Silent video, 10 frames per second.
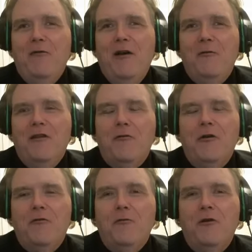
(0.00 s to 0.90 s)
5-6
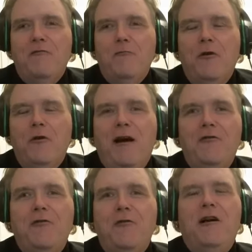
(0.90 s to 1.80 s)
years,
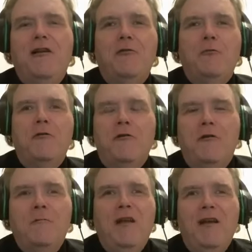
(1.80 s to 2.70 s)
realized you're an
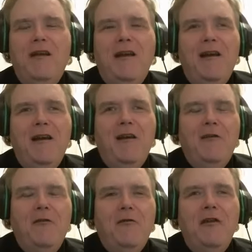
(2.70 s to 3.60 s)
entrepreneur,
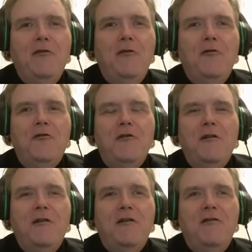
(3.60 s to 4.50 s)
and
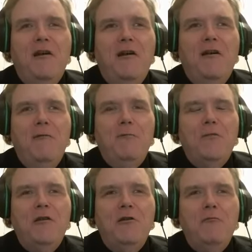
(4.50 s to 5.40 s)
then you started.
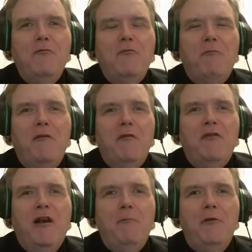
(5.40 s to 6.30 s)

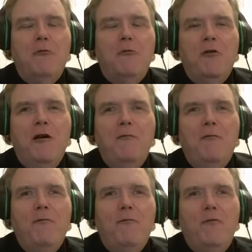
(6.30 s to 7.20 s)
By this time, you
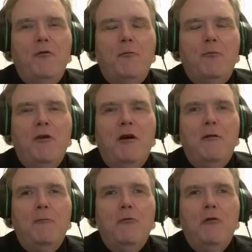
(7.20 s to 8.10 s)
were
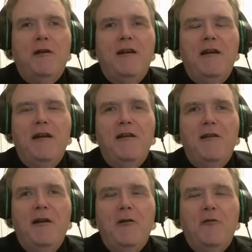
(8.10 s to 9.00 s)
probably working
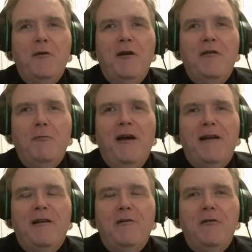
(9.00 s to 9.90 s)
in
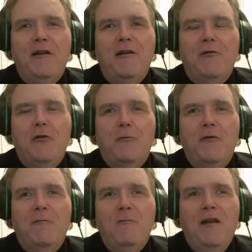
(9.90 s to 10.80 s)
aerospace back
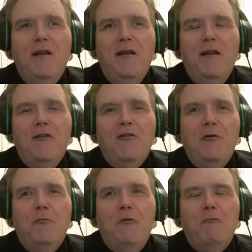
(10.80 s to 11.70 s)
in corporate.
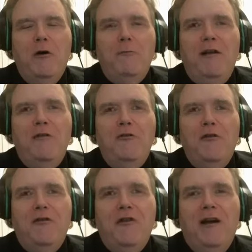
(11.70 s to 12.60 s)
So, what
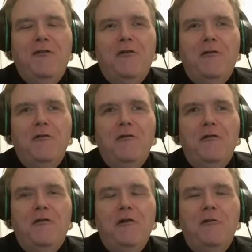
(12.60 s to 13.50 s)
made you decide to
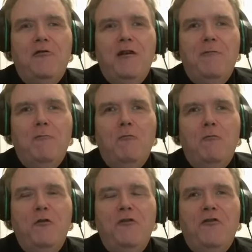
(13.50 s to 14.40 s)
start doing the
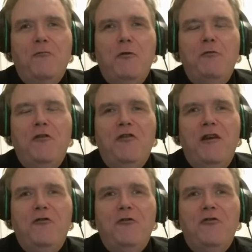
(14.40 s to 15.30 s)
coaching, and what would
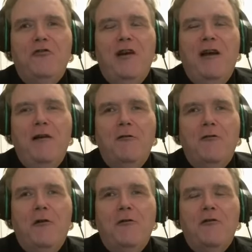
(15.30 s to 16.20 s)
you say is your
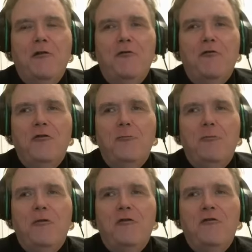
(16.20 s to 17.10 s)
style as far as
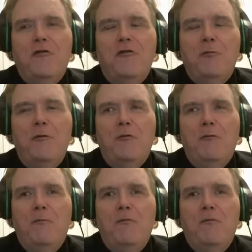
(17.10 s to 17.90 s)
coaching business people?